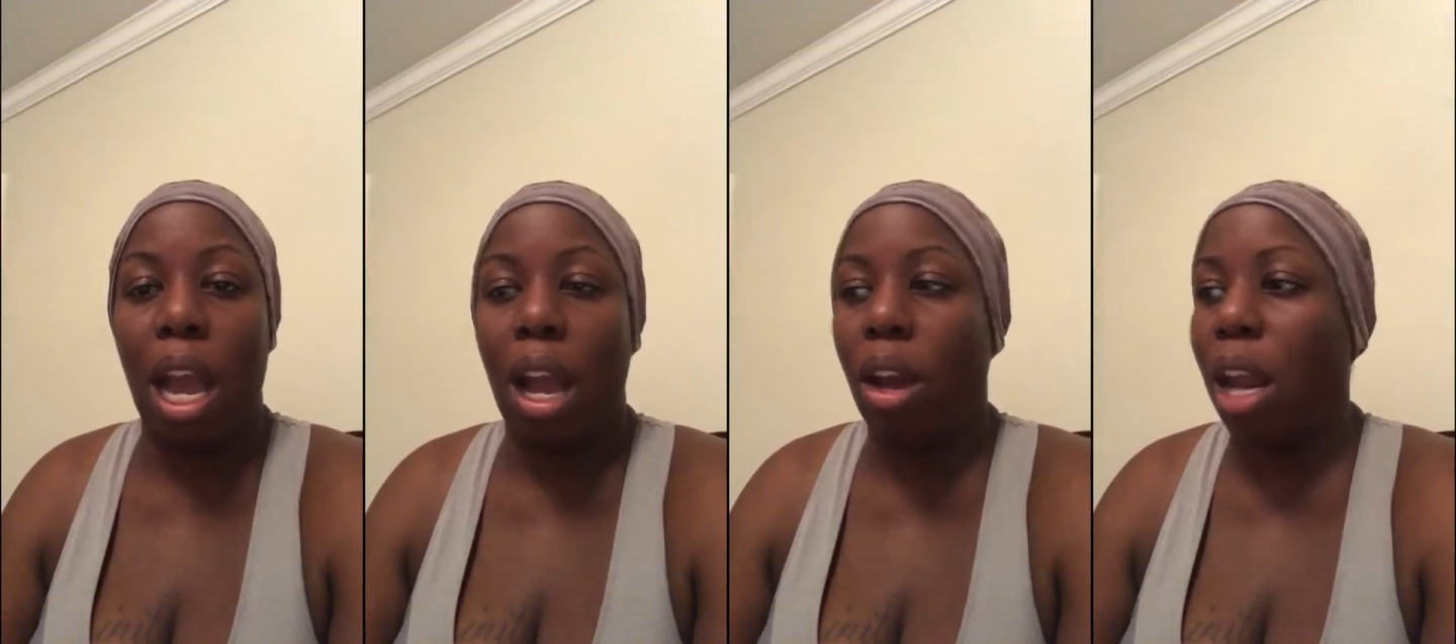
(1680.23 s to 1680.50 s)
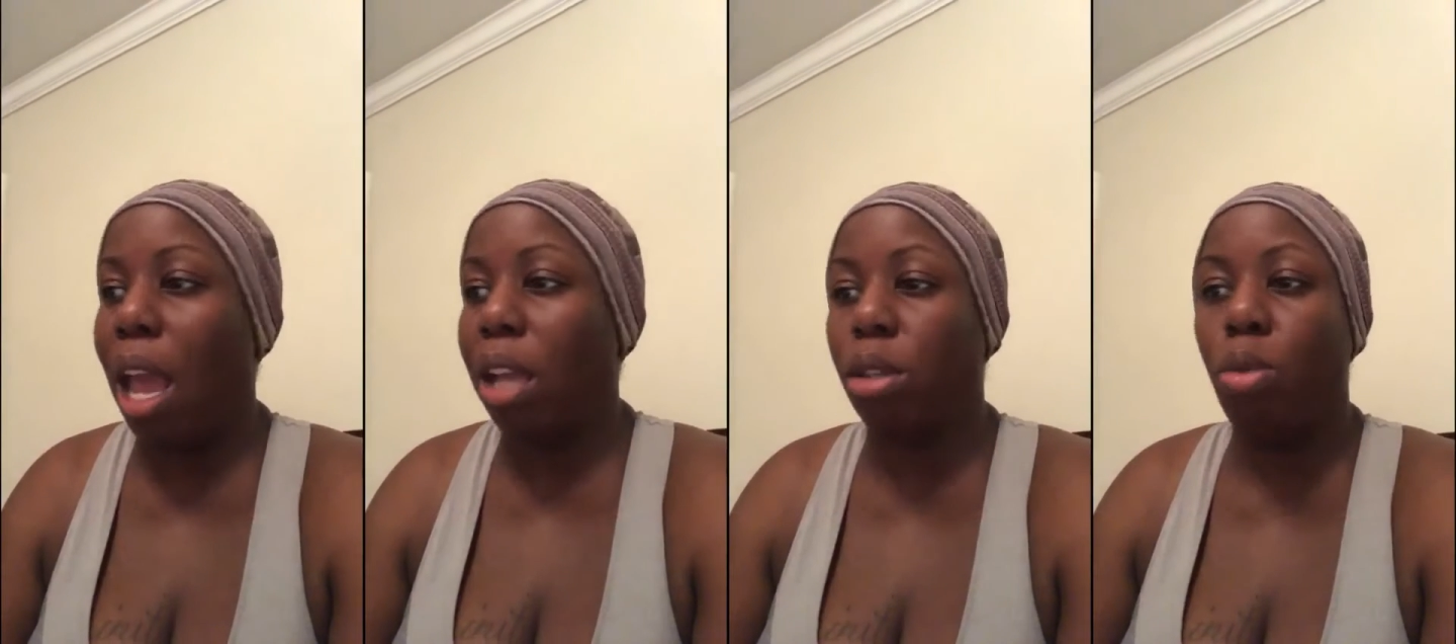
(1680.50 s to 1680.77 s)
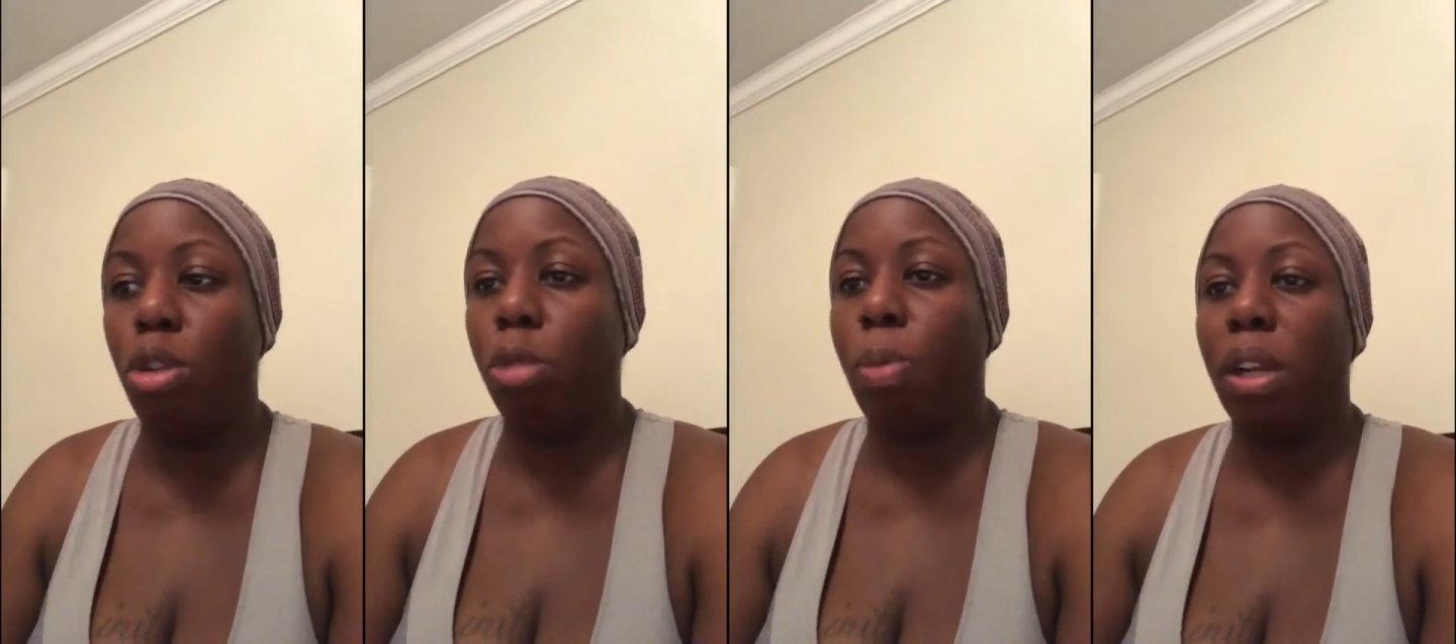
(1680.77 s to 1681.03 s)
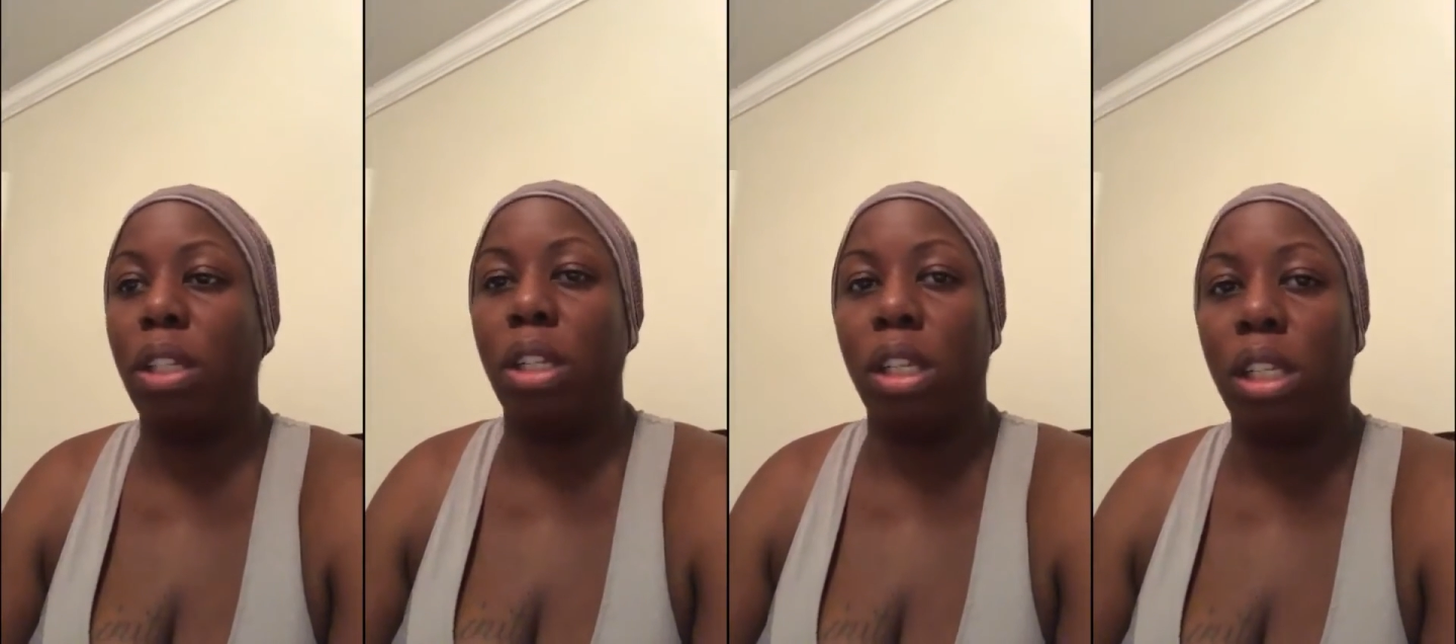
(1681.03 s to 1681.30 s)
not gonna ask who the
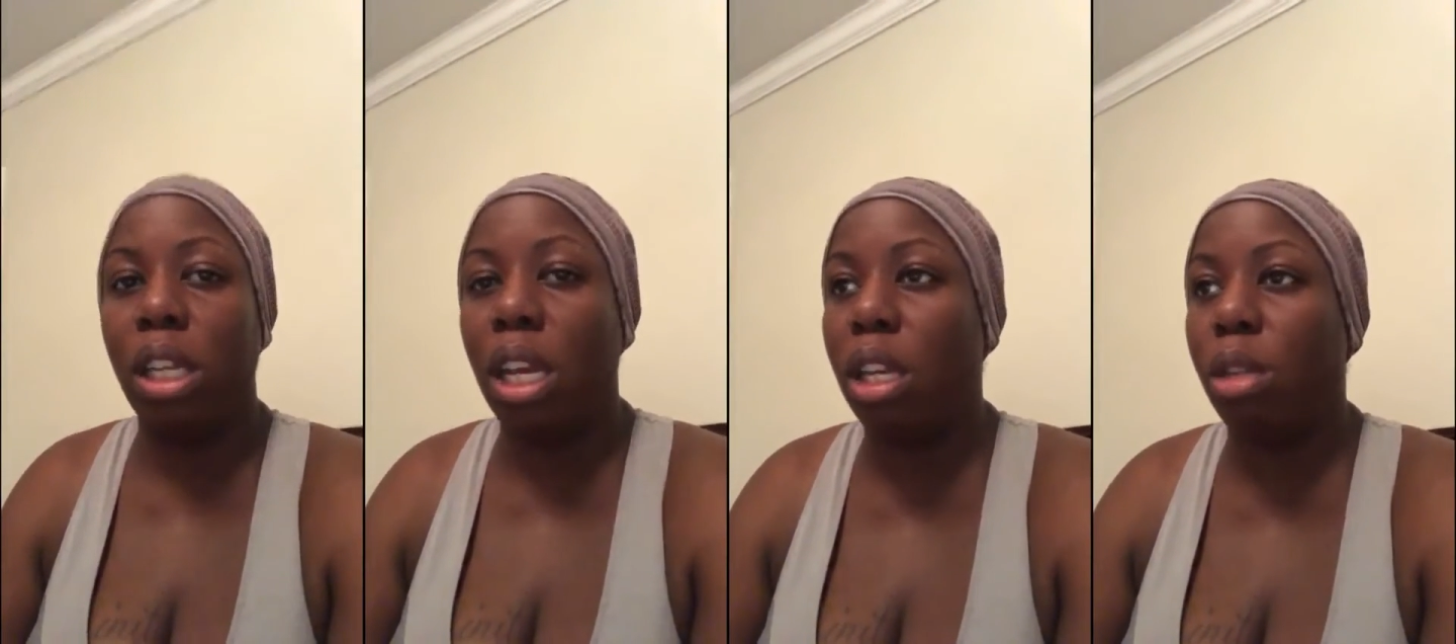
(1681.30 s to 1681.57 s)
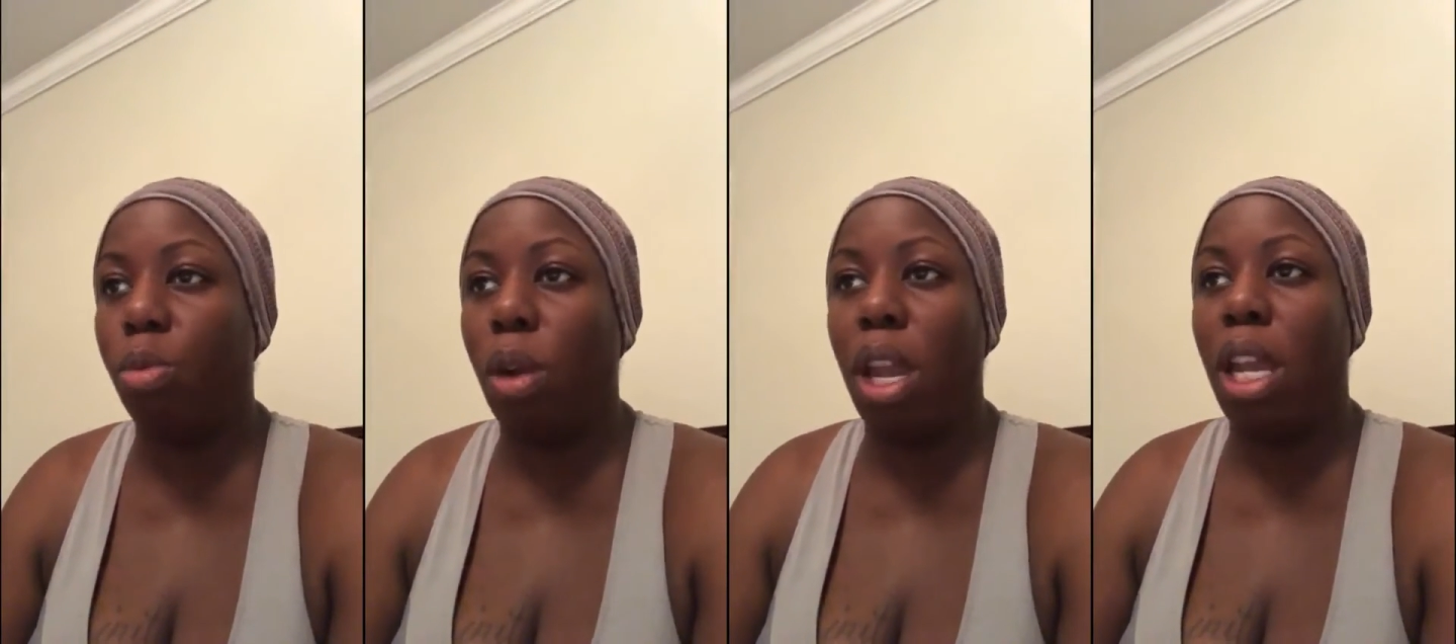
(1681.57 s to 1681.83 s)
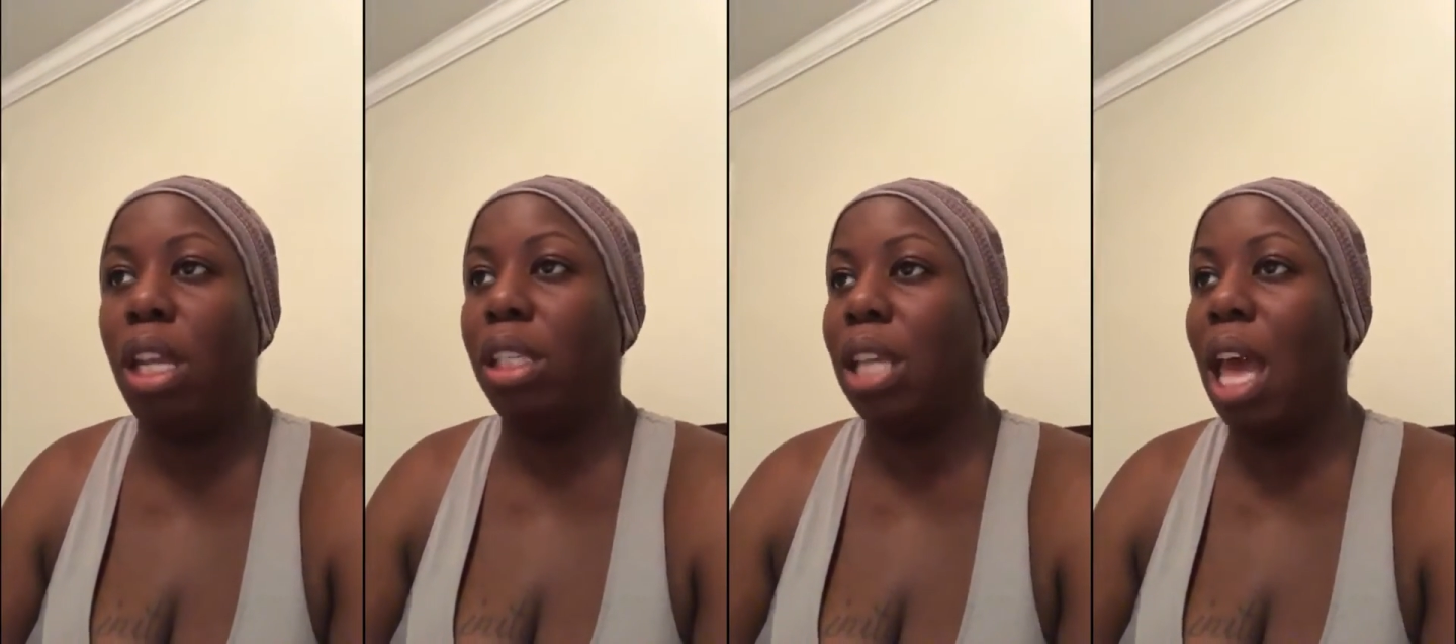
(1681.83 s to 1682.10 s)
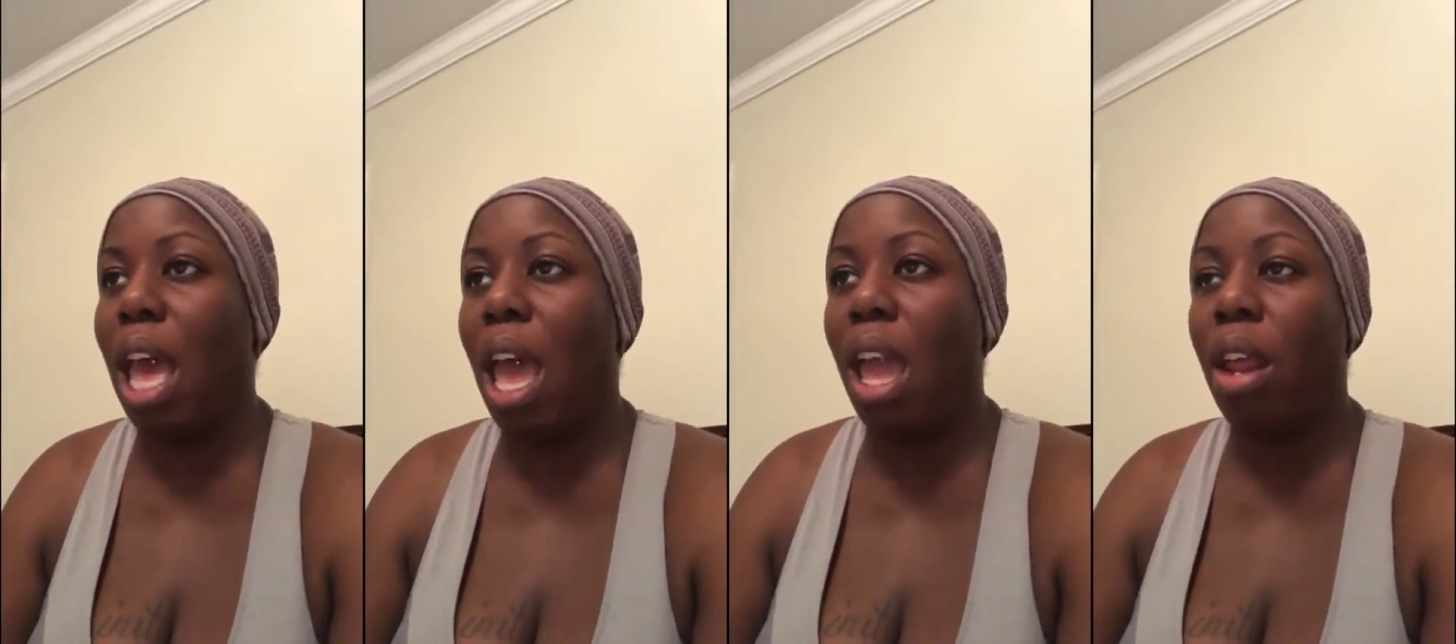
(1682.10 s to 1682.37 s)
specialist is, where he's
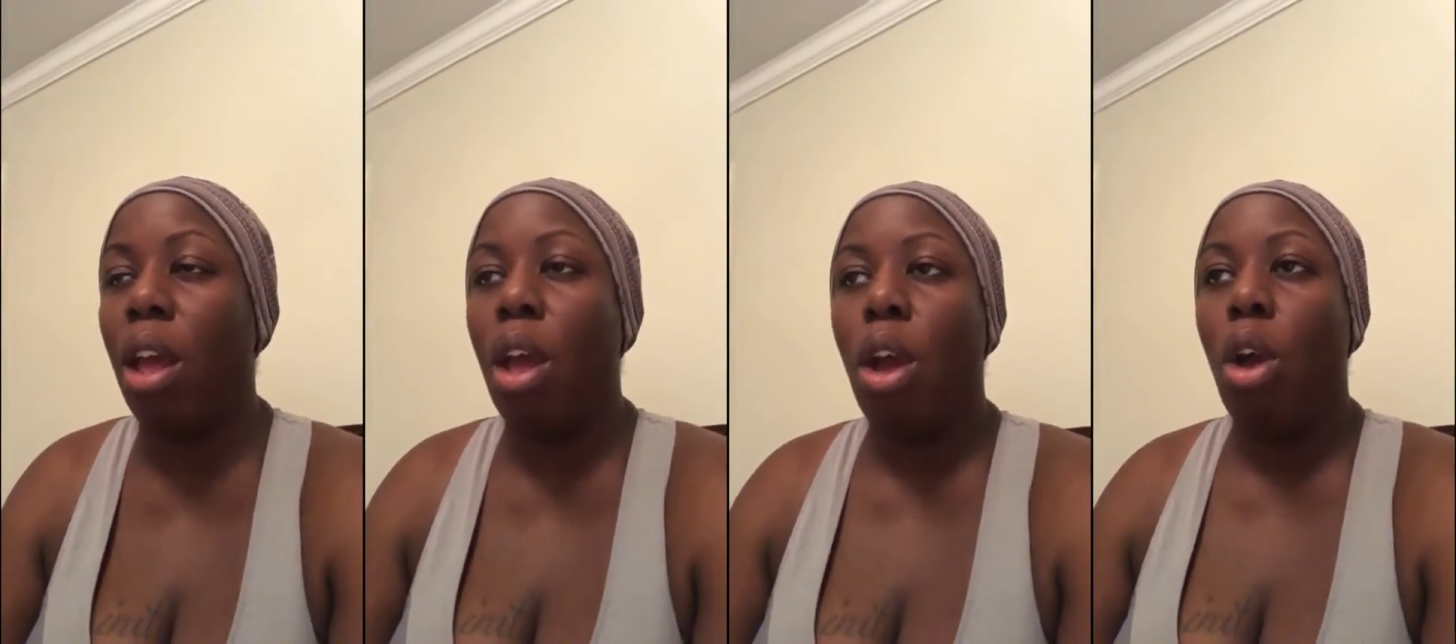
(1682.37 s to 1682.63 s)
at,